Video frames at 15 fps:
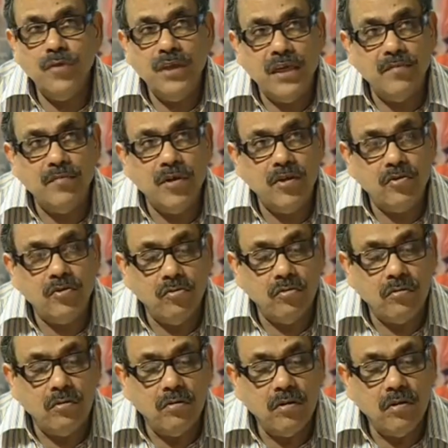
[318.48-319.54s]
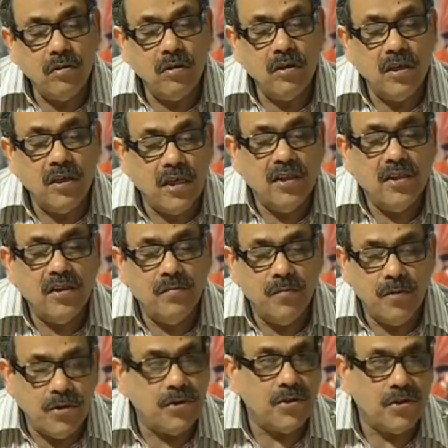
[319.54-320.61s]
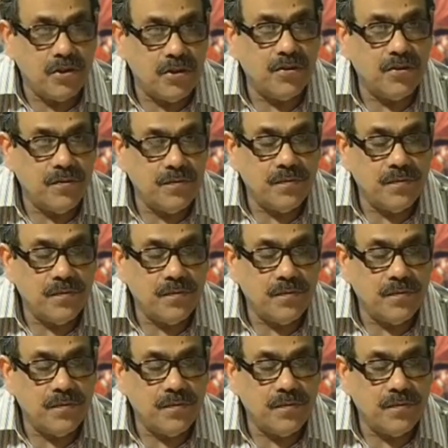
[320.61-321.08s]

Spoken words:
to be able to contain the British.